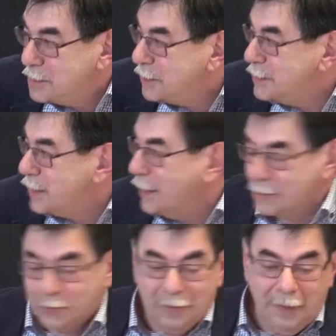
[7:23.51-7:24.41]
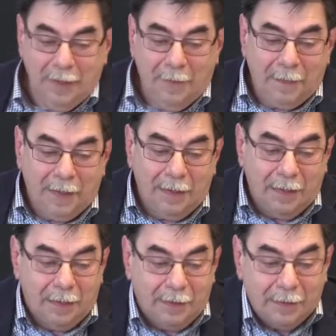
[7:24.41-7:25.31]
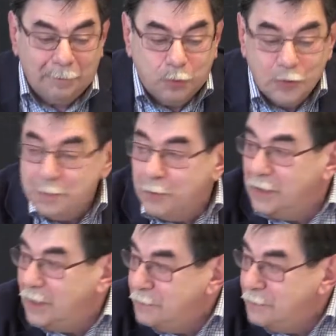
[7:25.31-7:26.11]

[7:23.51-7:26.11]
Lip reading: proven its utopian character.